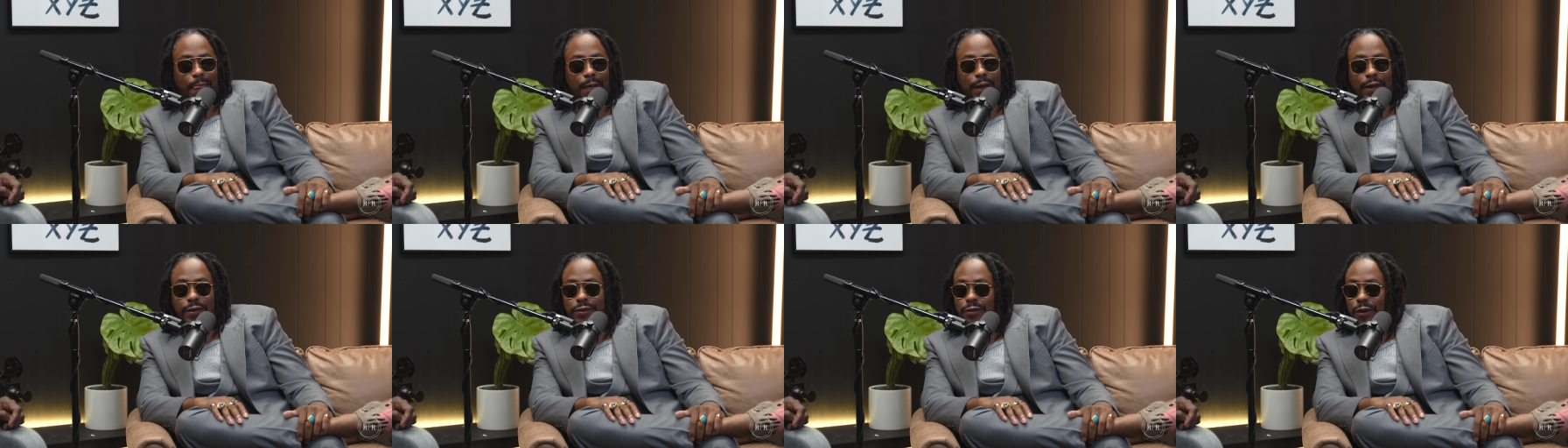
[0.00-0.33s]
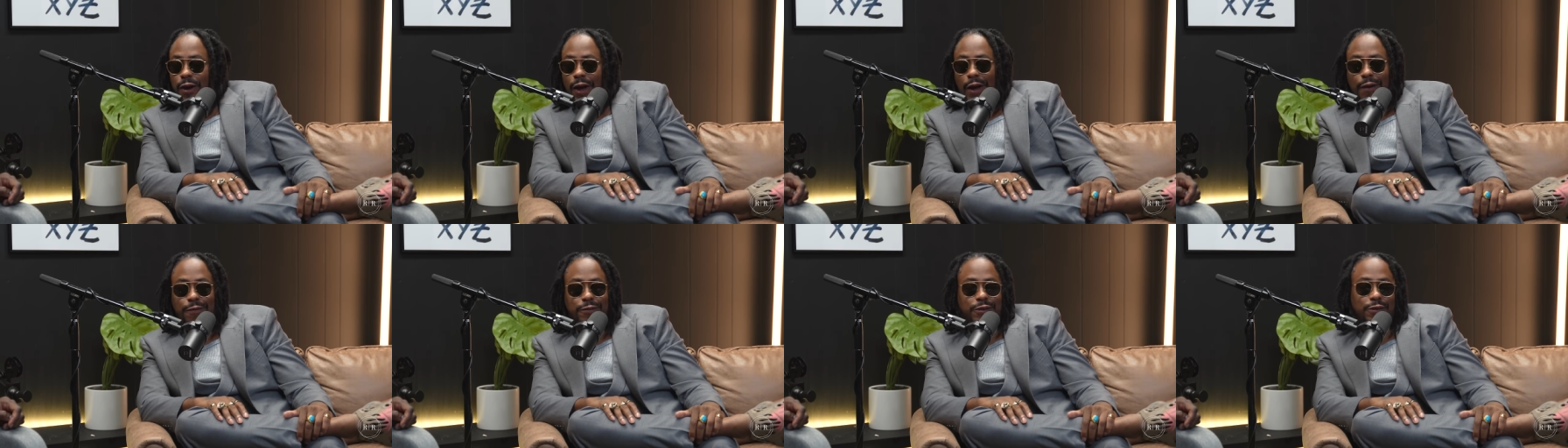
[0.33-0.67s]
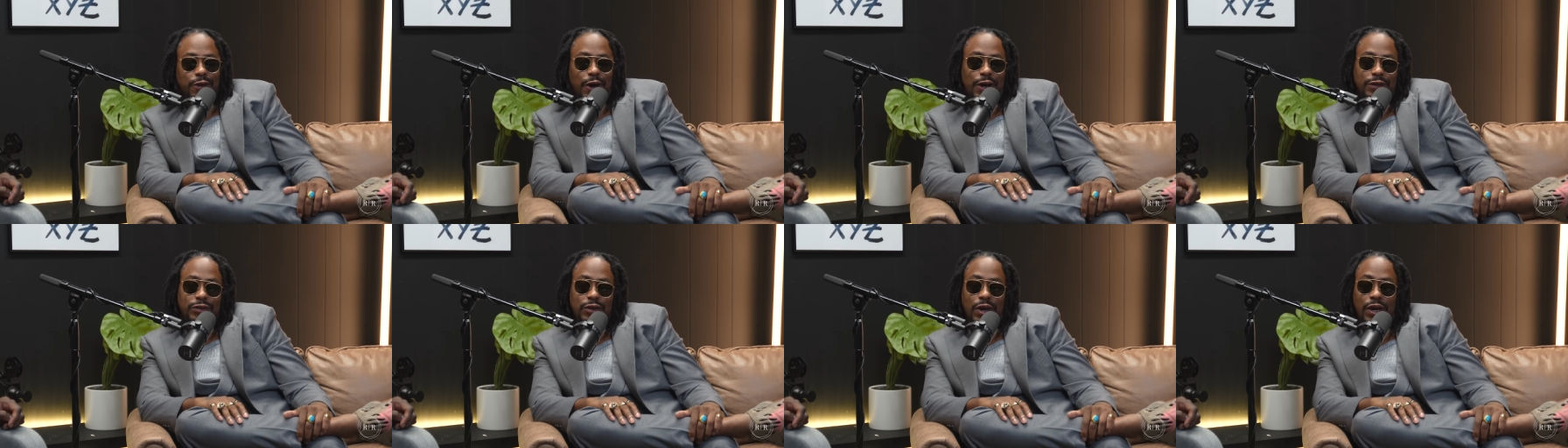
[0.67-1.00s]
so I
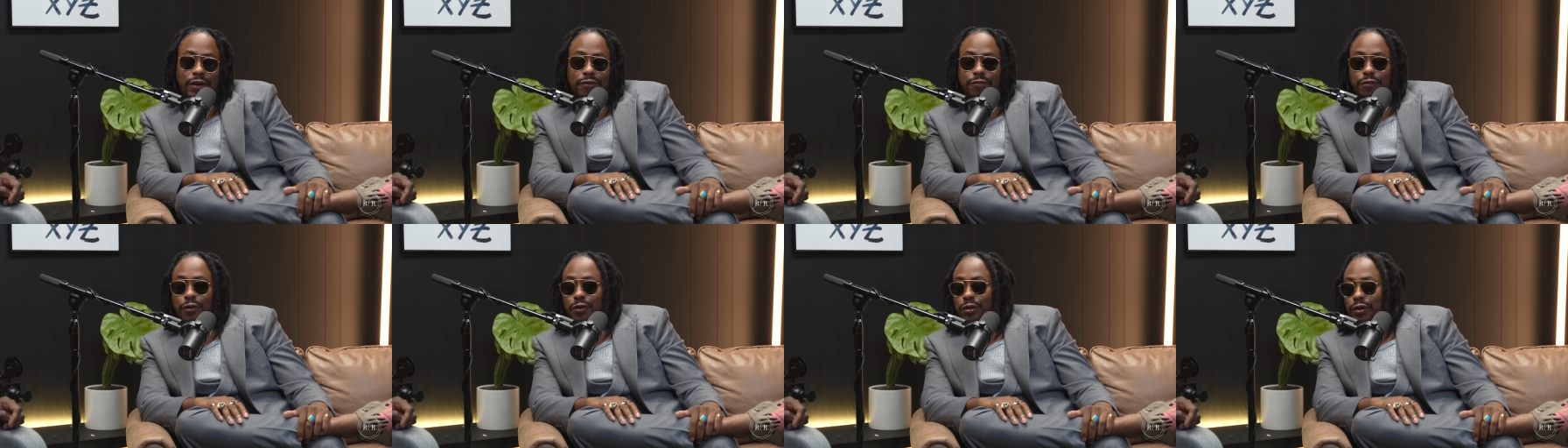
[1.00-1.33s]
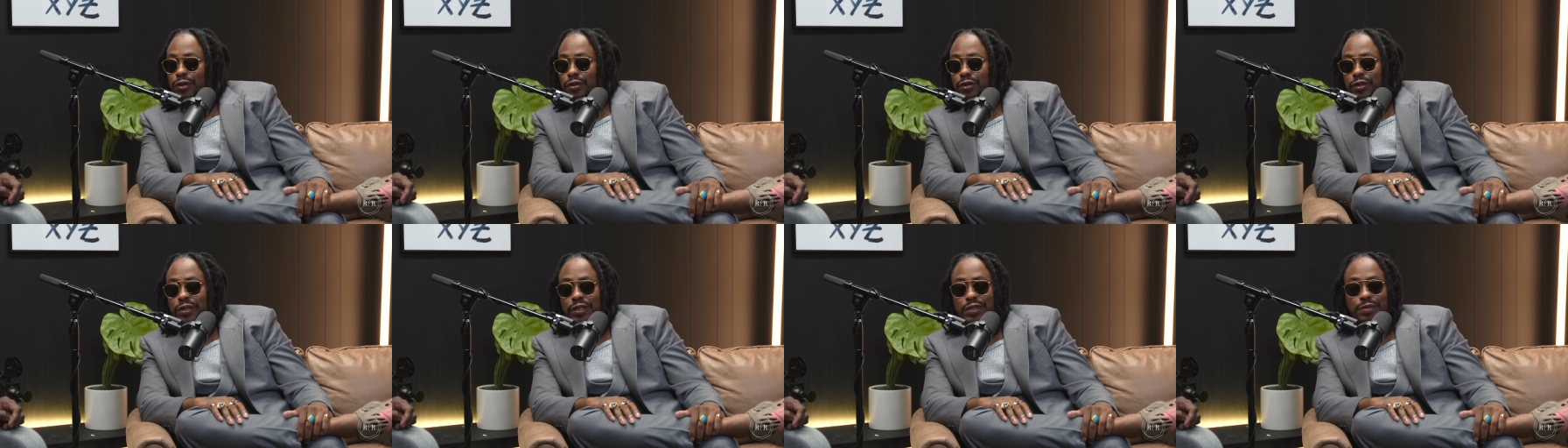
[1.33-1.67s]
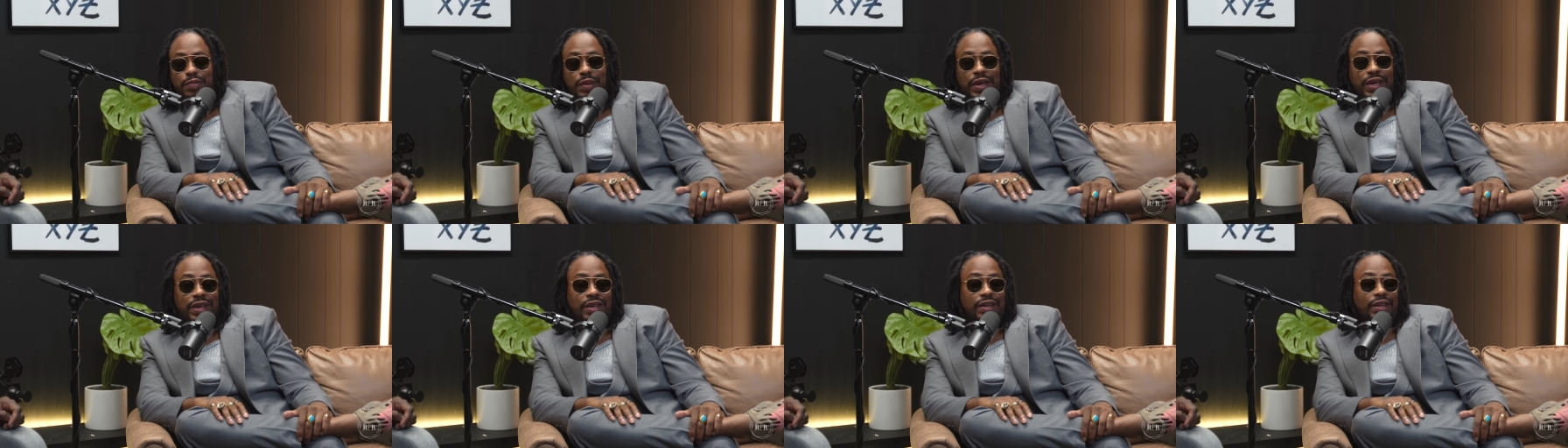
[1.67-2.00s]
try to focus on just
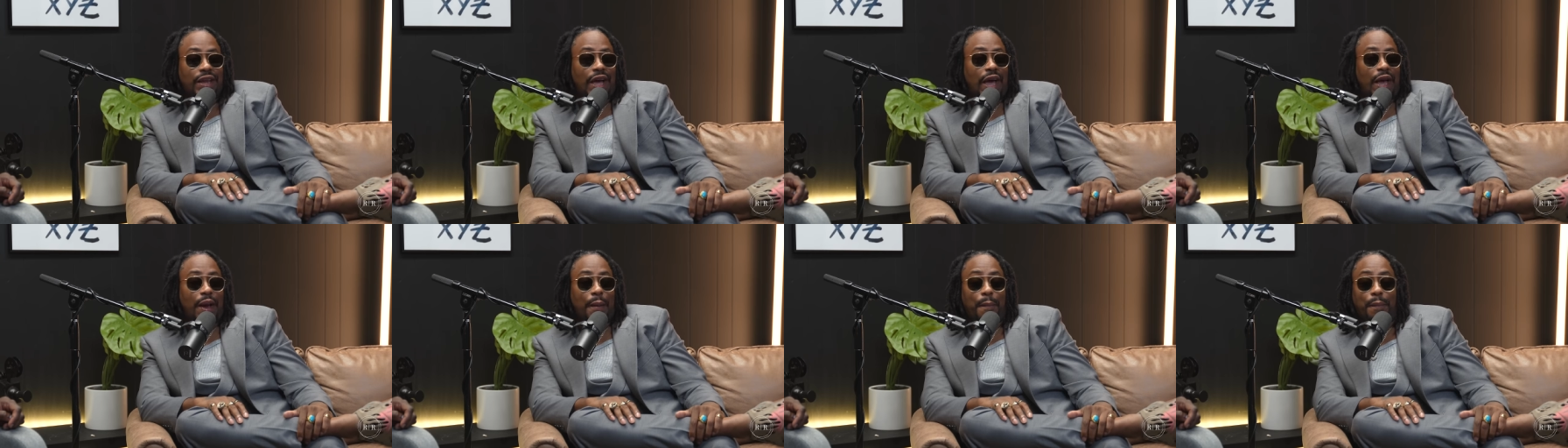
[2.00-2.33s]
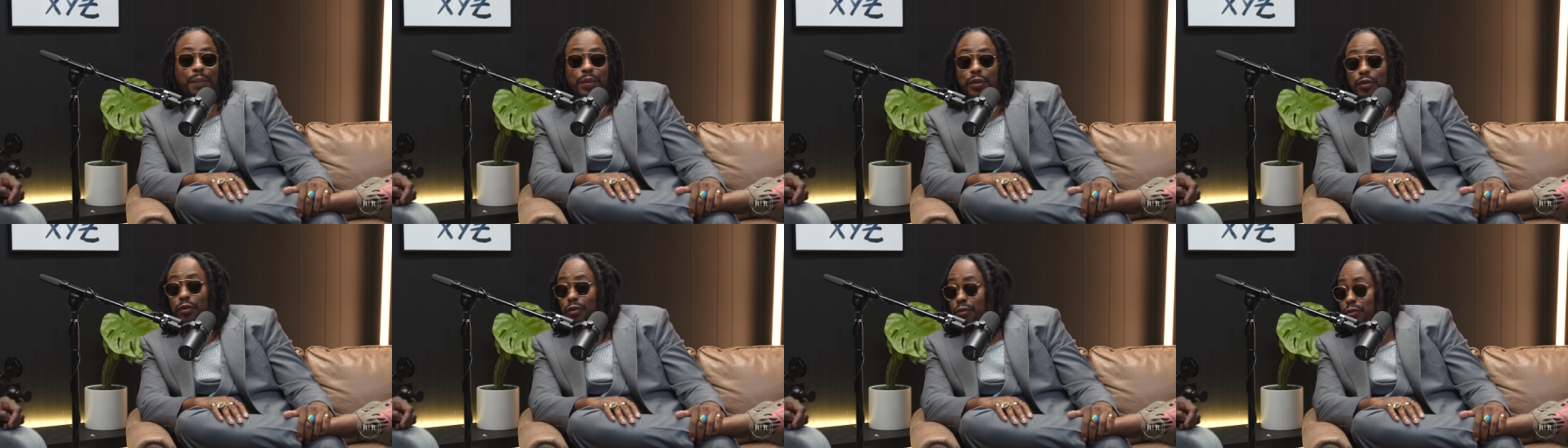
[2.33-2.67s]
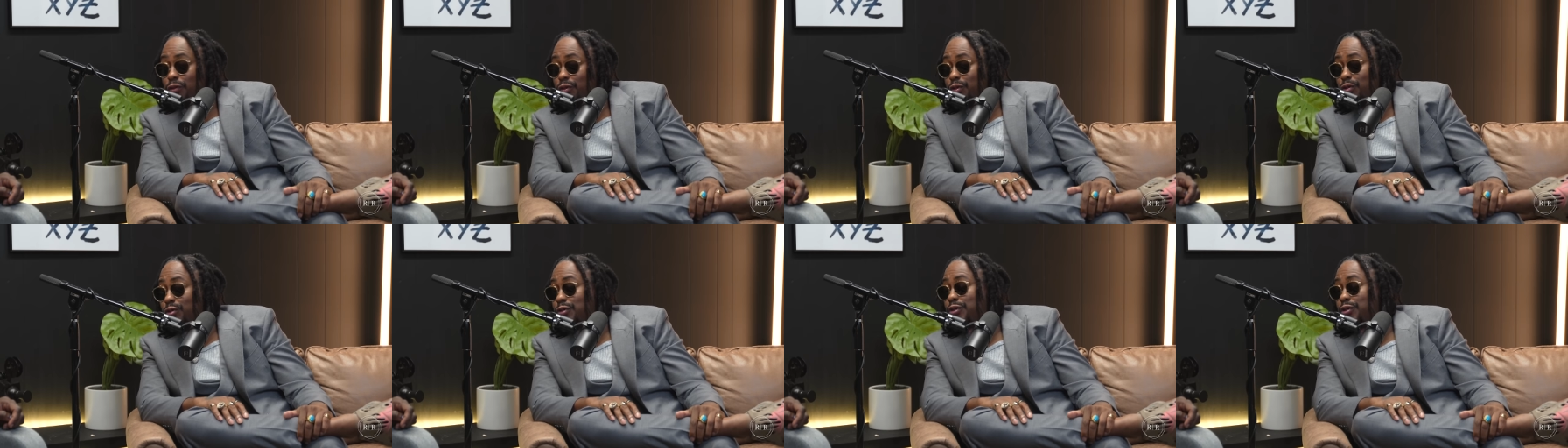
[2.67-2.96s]
making like beautiful,